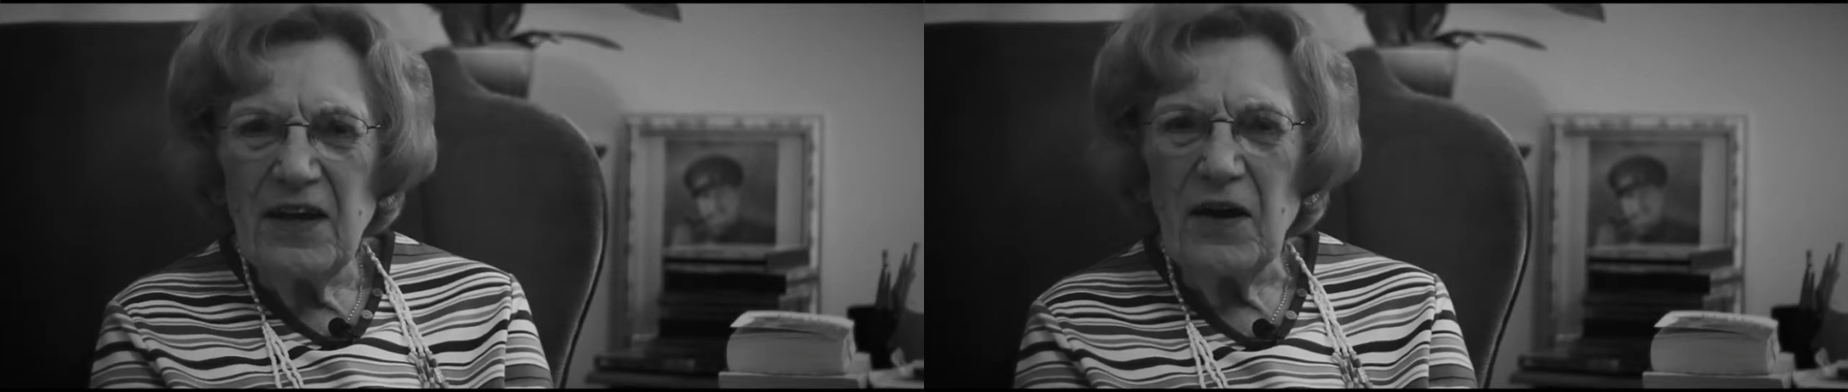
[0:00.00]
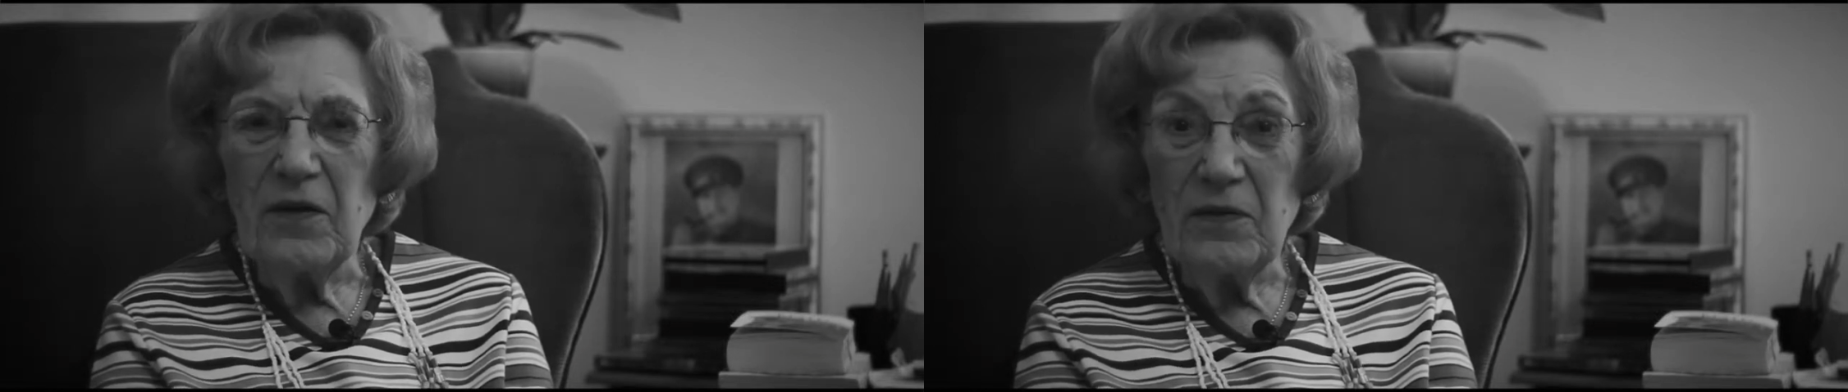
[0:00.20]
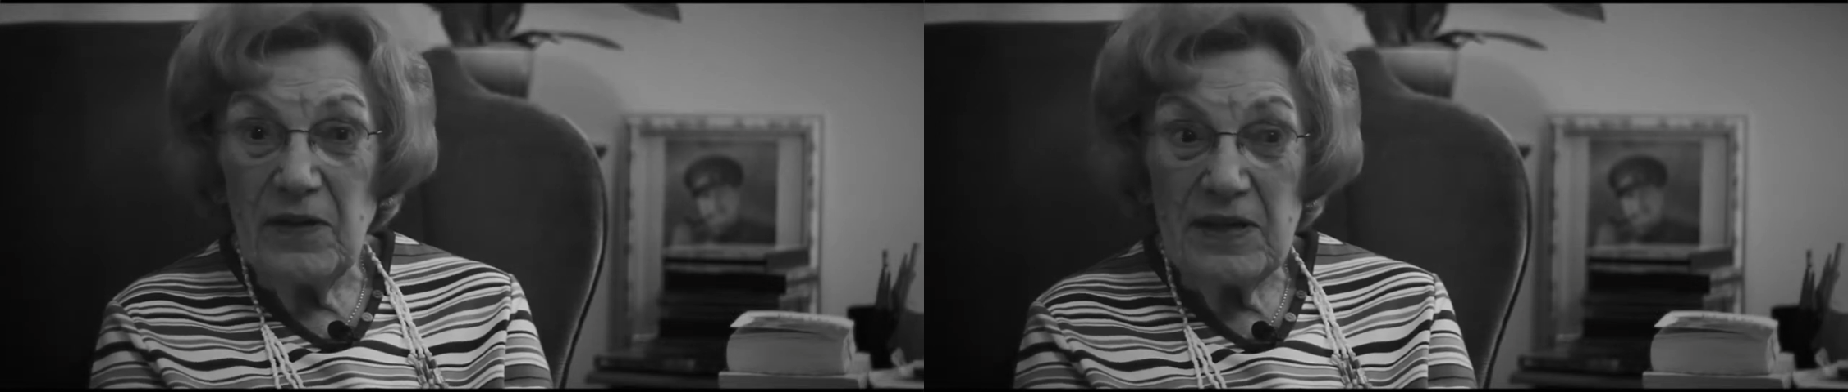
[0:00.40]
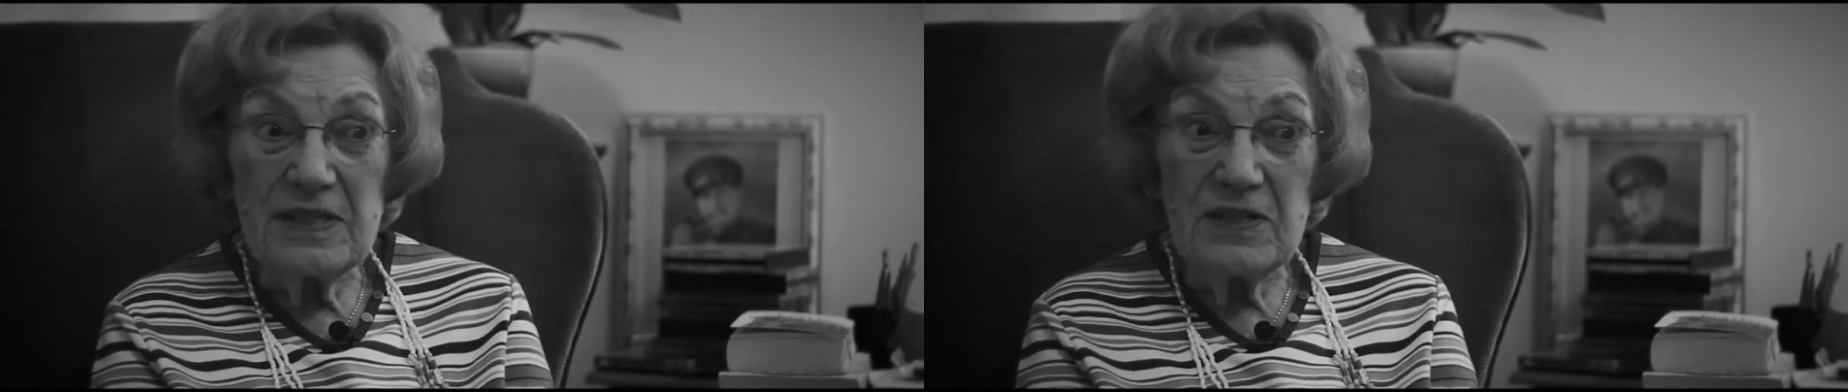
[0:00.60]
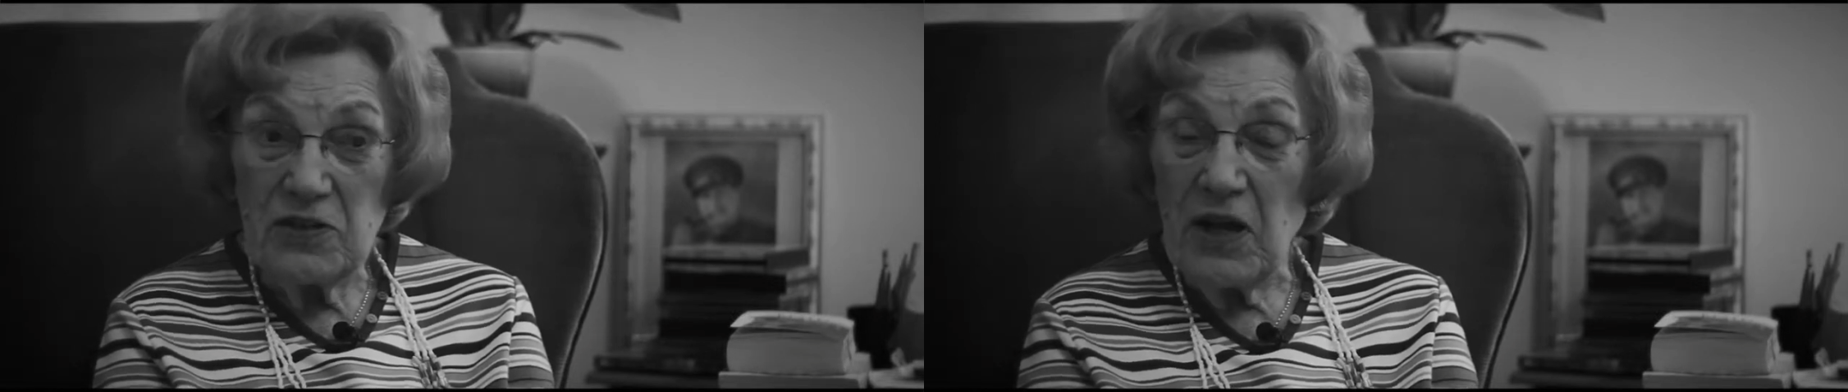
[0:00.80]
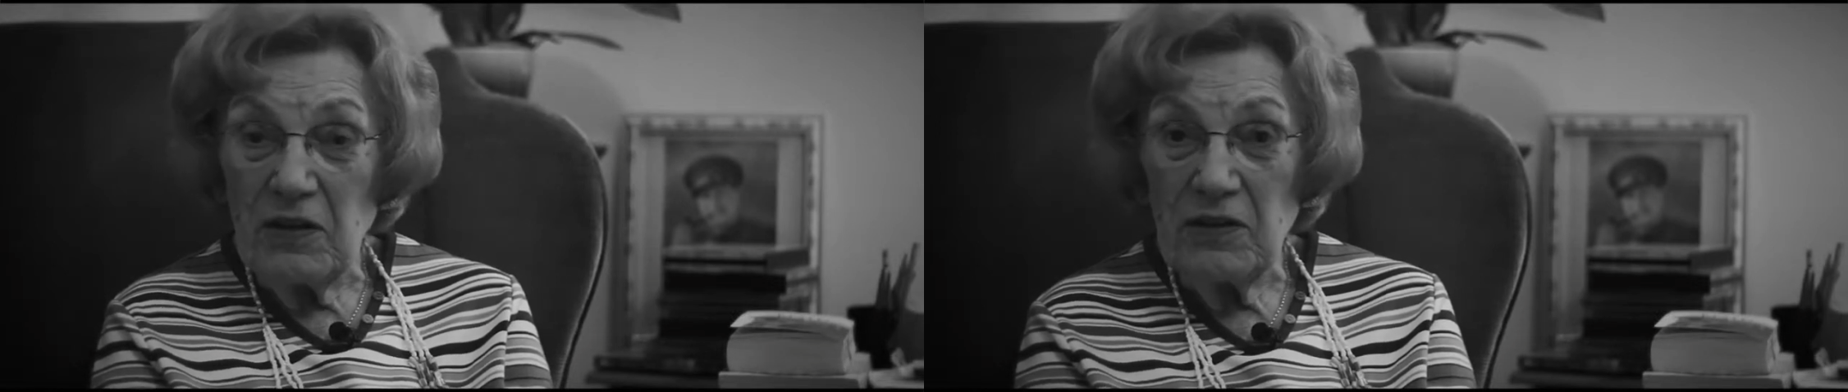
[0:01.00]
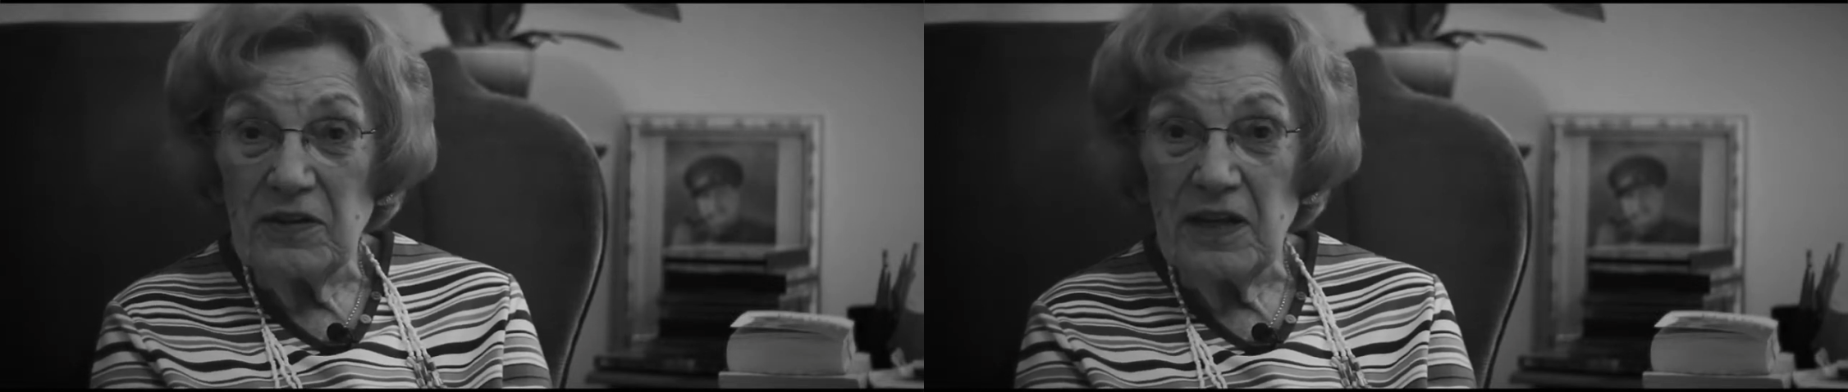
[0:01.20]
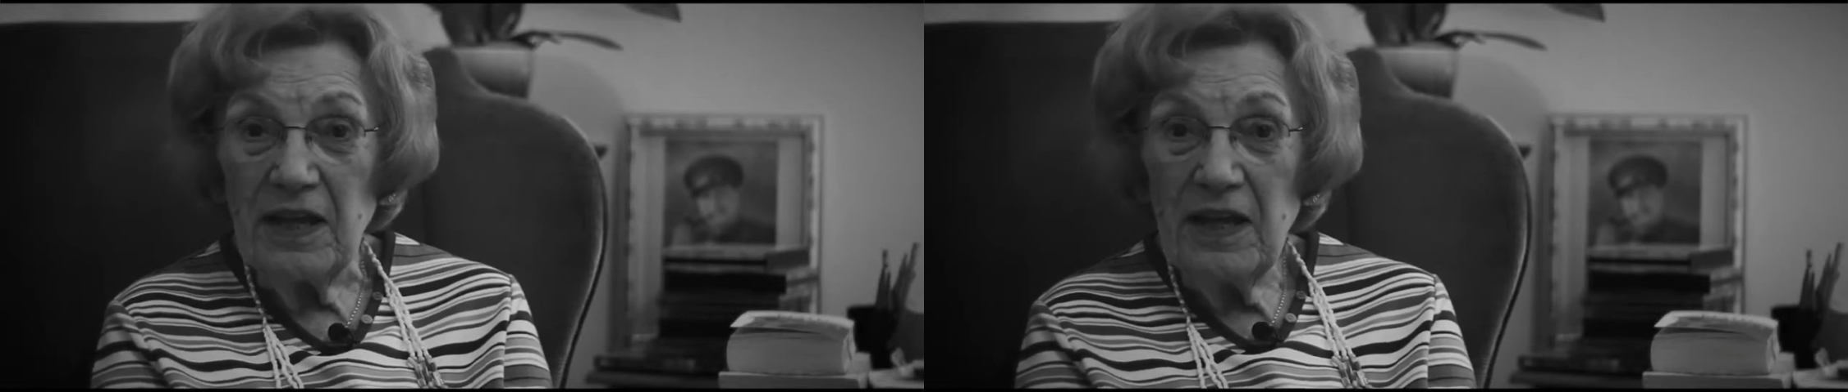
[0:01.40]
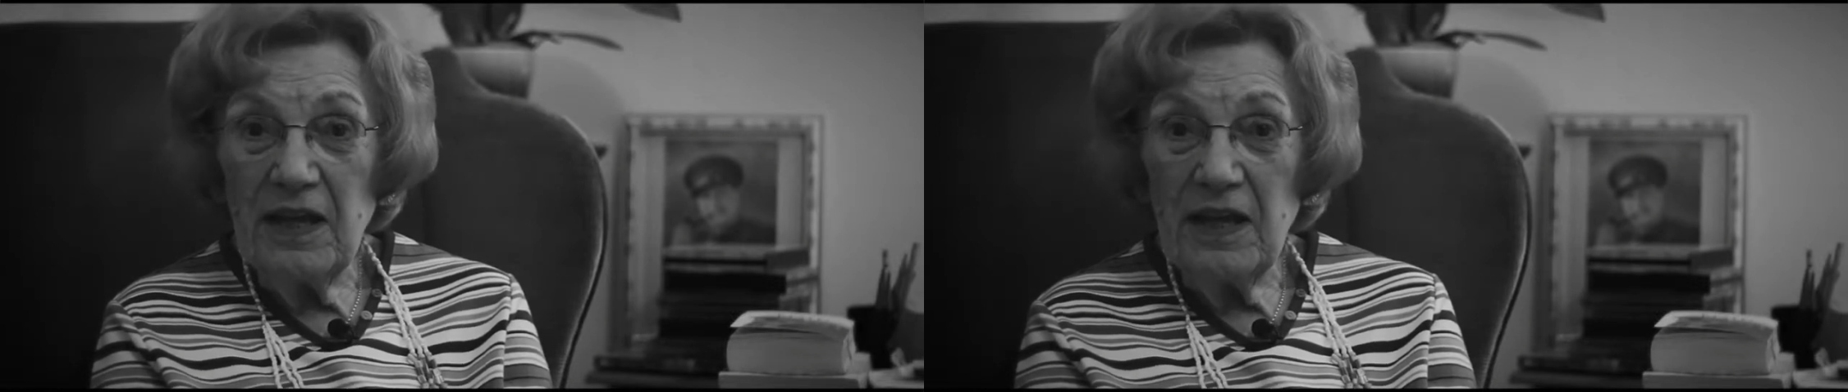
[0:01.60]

on this shelter